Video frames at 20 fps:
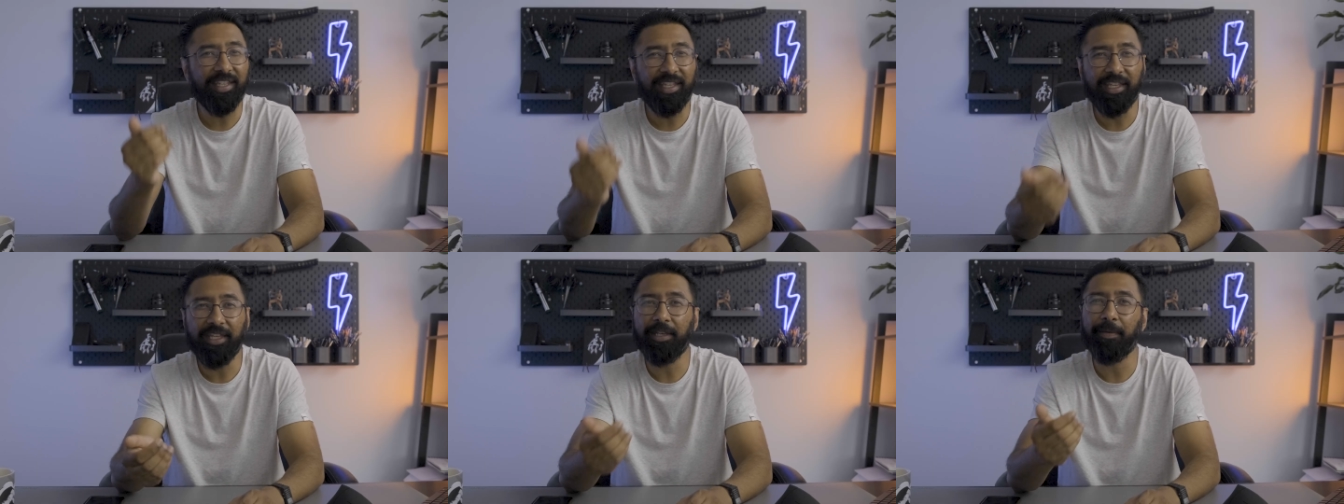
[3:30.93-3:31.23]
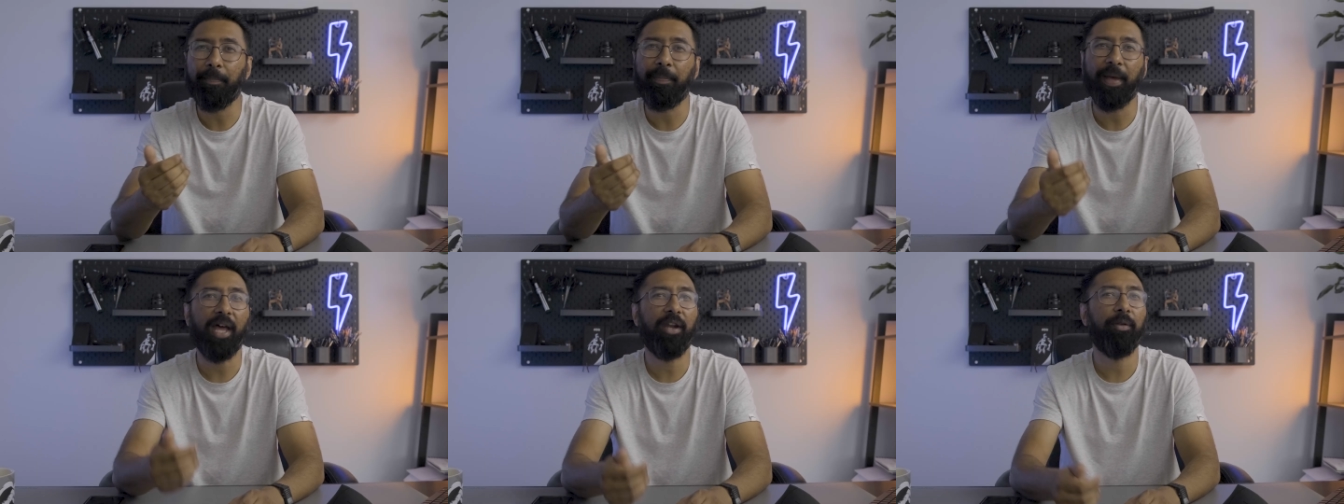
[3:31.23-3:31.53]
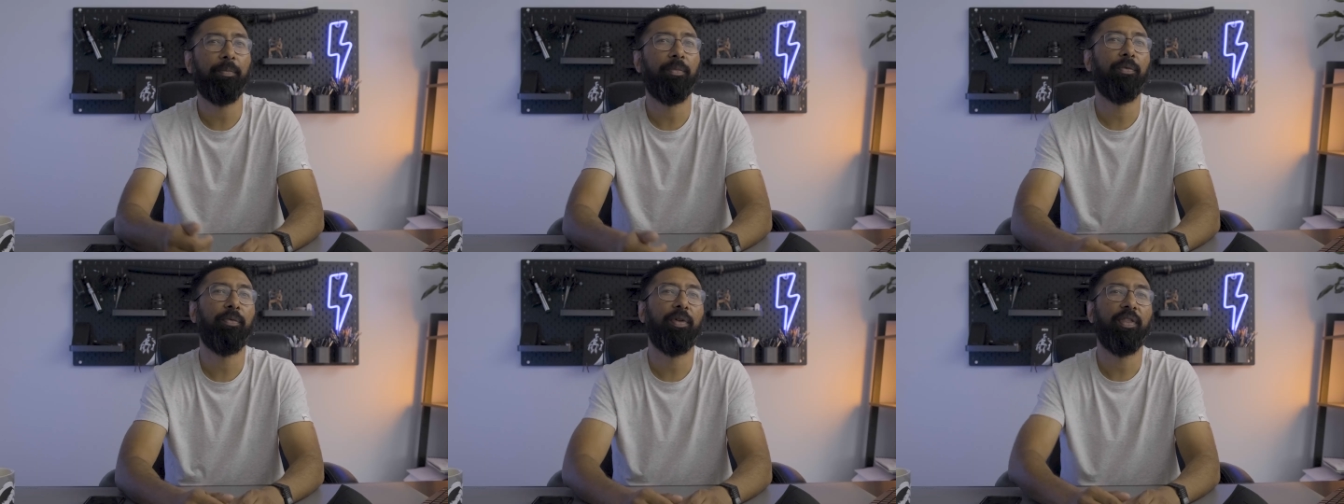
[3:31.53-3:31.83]

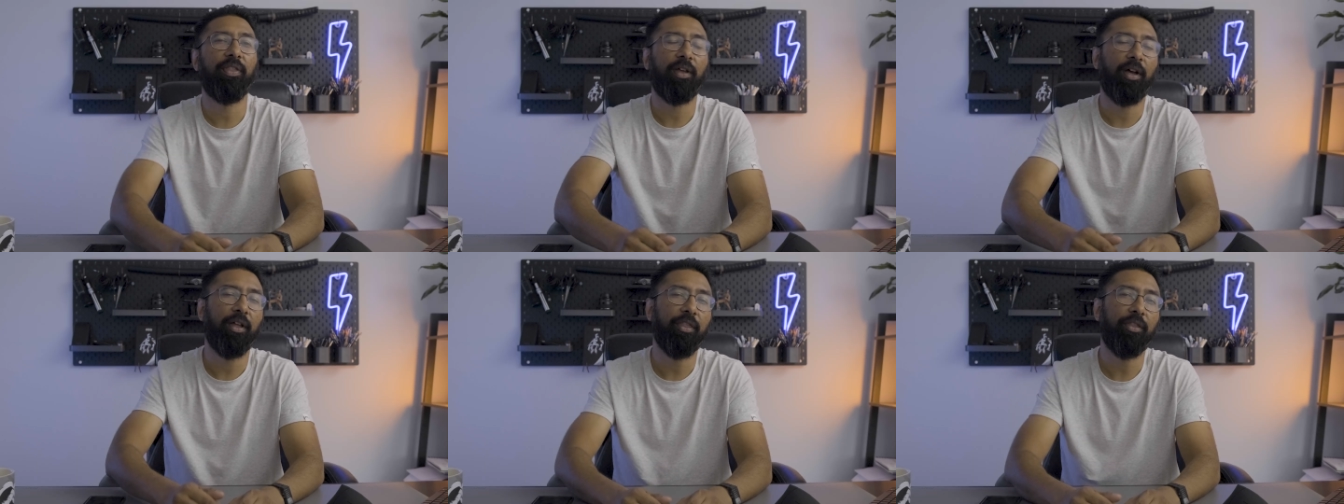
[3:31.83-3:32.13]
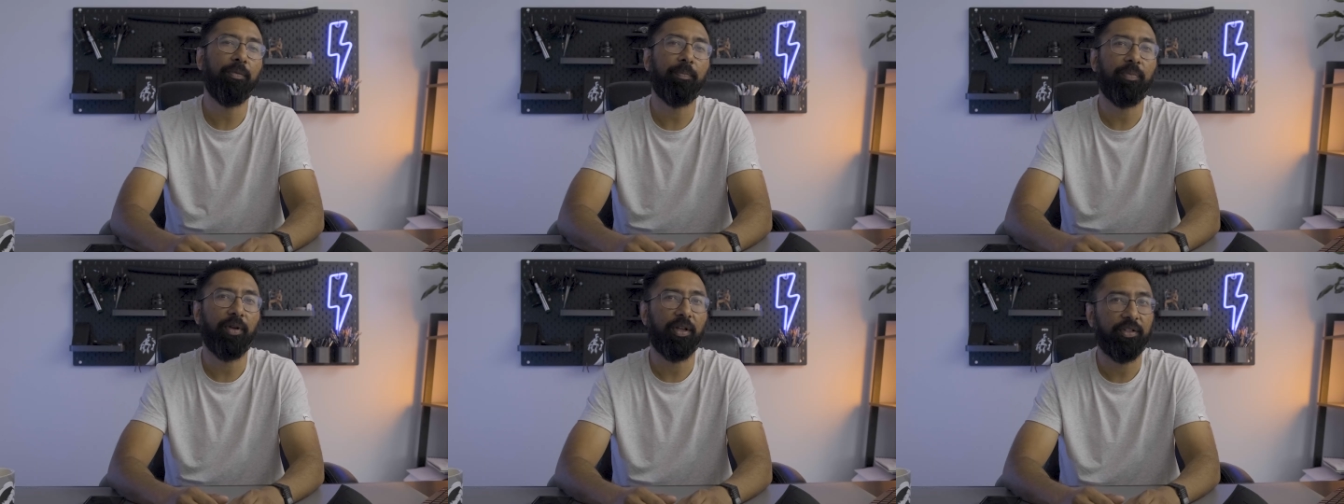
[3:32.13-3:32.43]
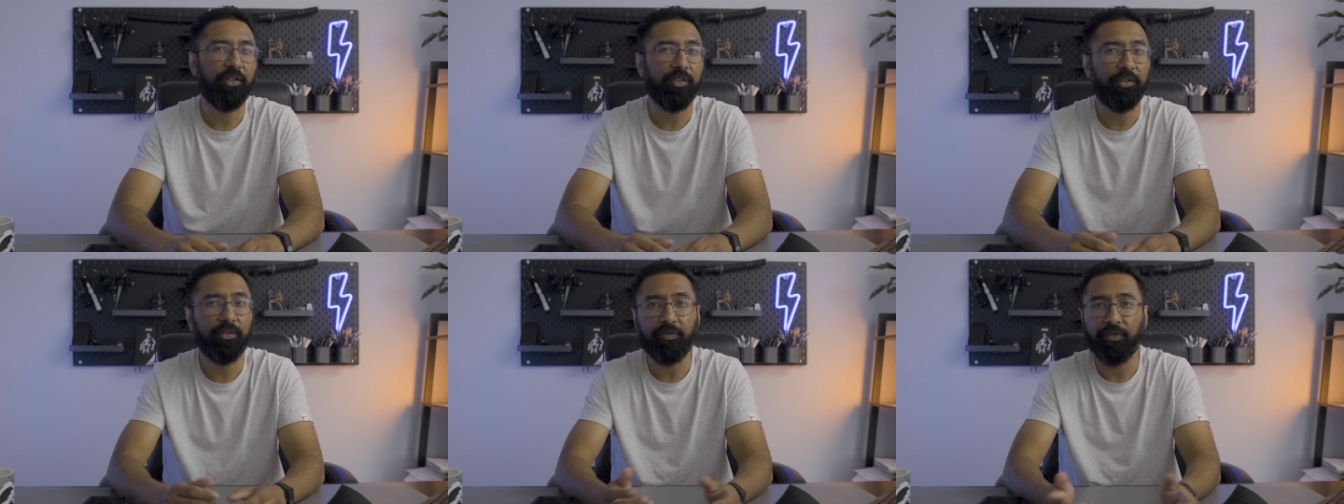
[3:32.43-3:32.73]
incompatible with other
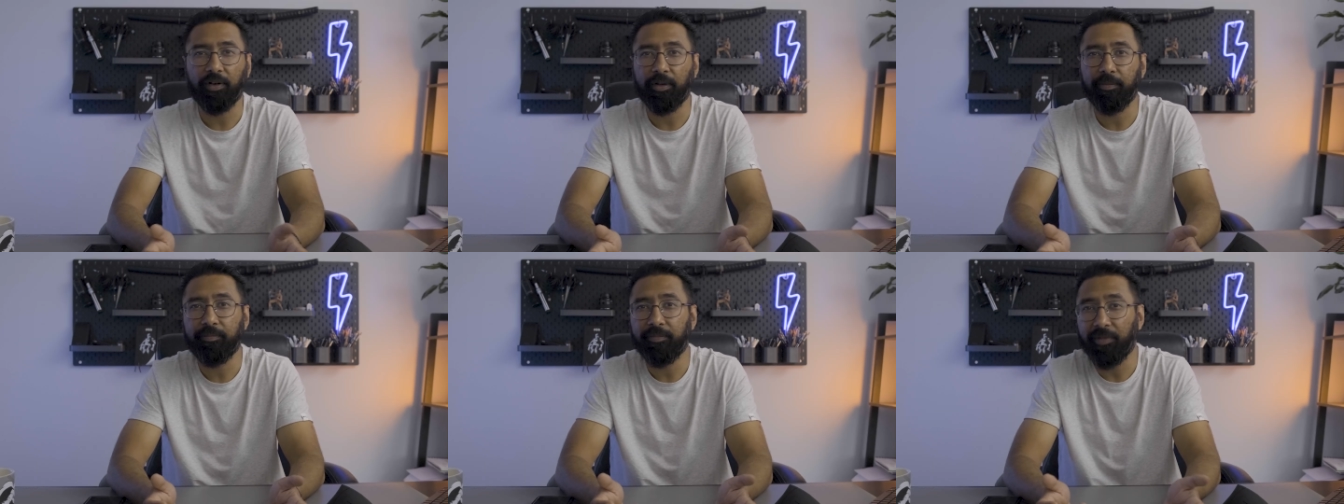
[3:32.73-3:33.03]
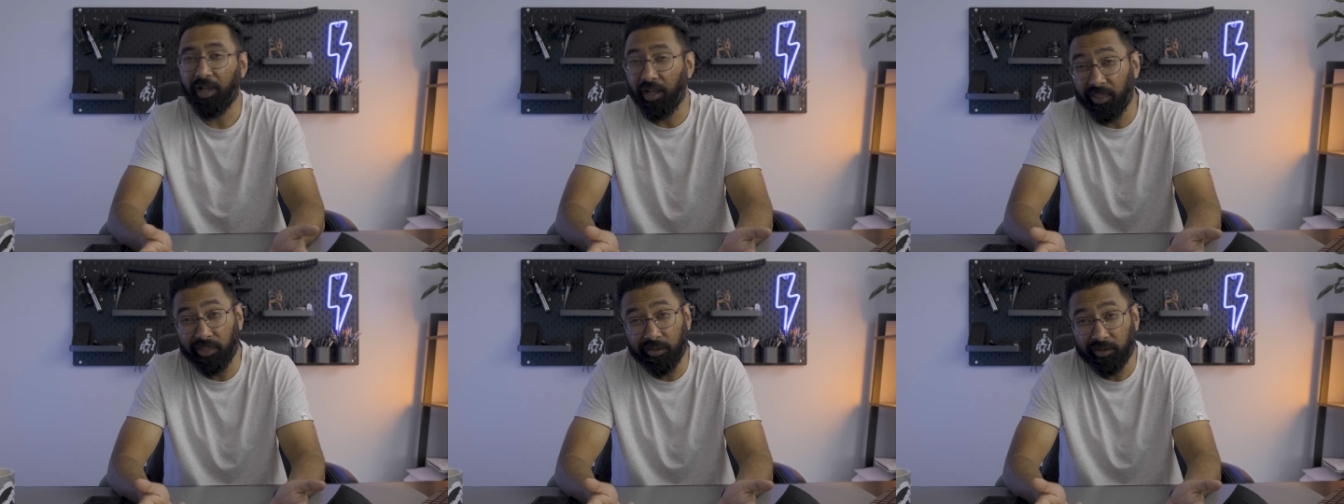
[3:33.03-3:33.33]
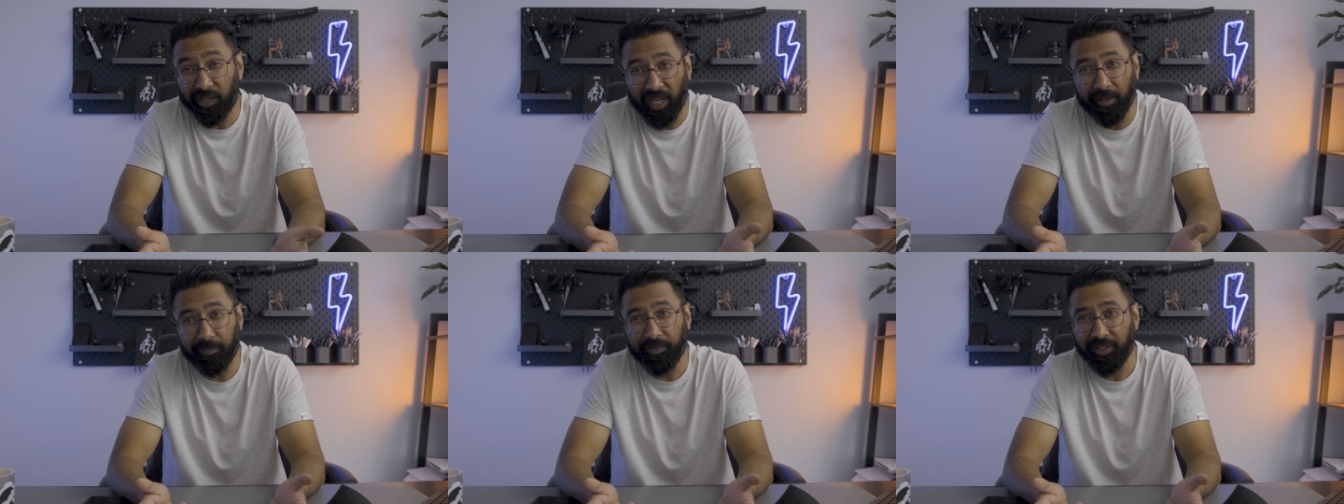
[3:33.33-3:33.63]
brushes from
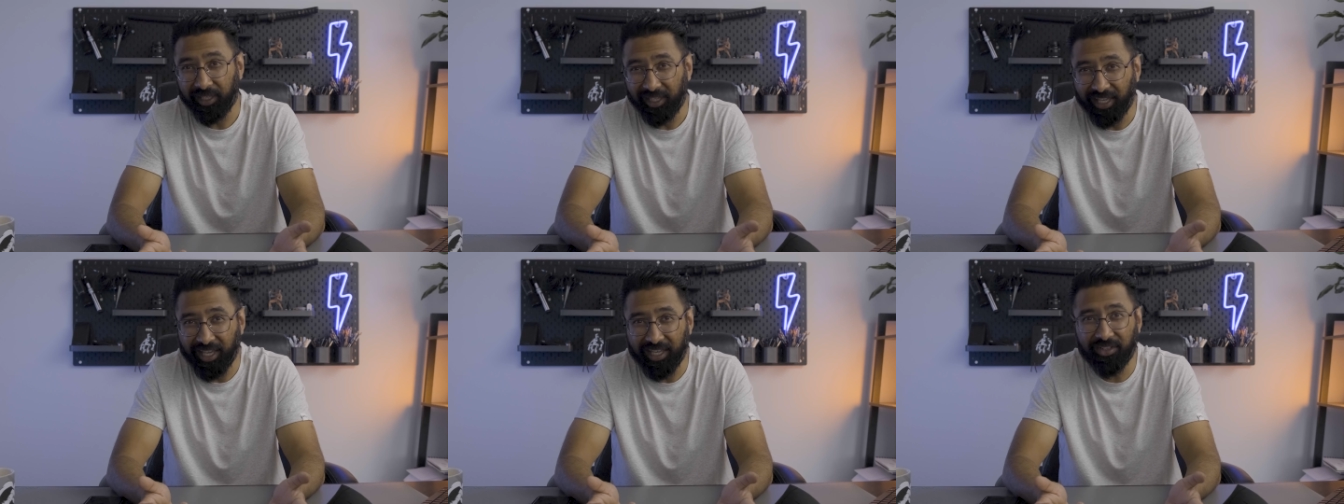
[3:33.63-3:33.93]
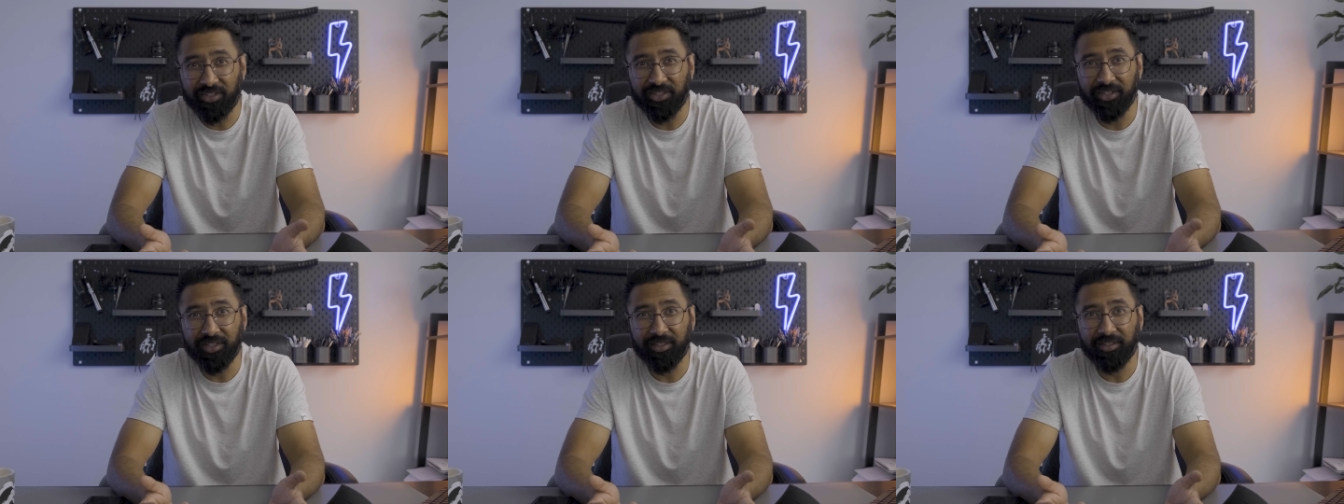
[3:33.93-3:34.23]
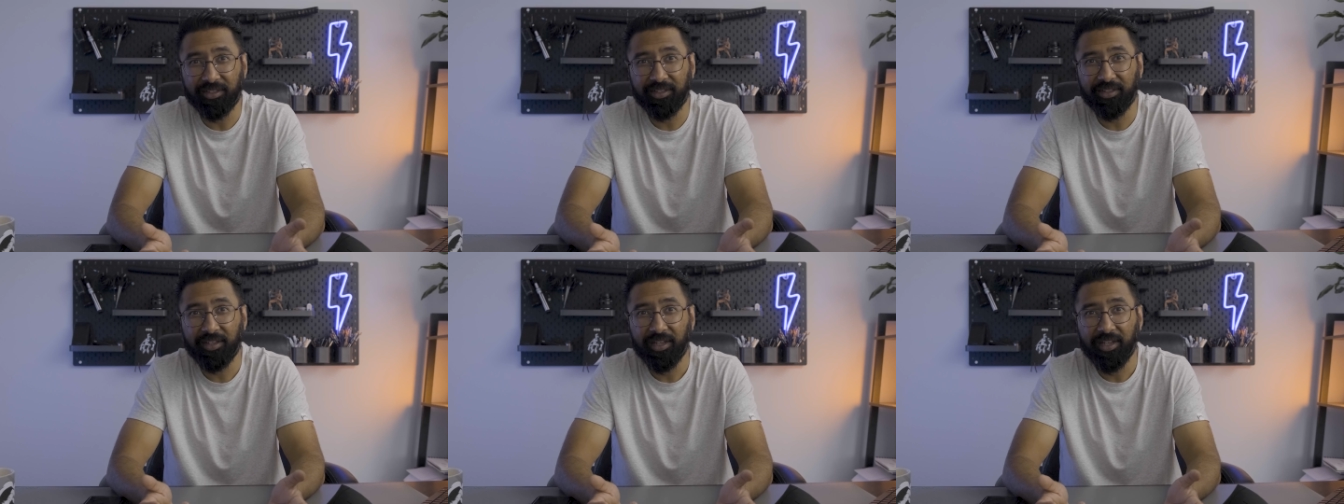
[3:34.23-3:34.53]
other
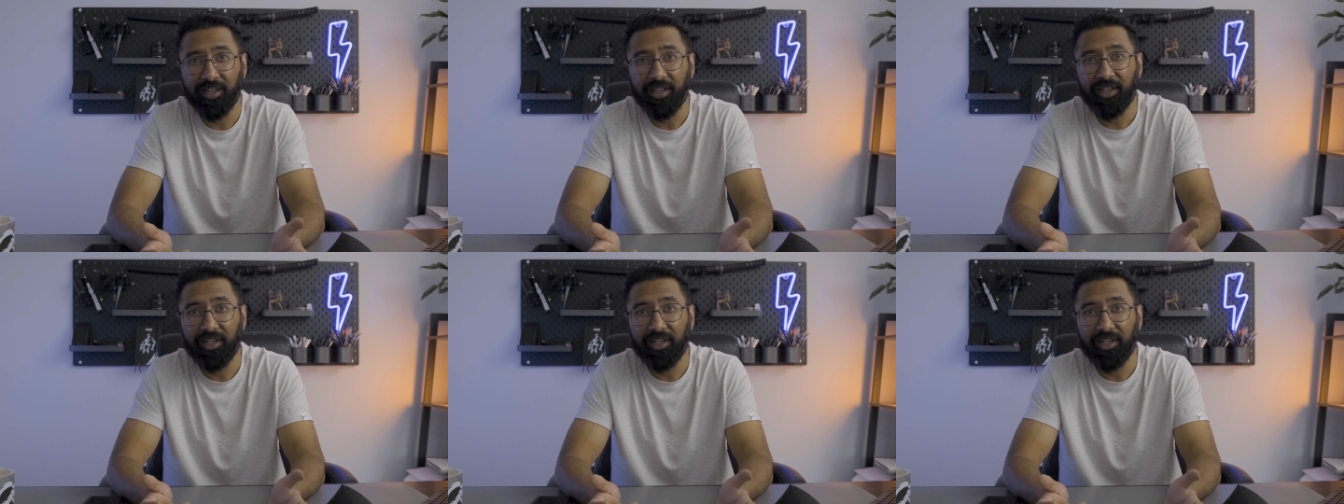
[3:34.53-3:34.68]
applications.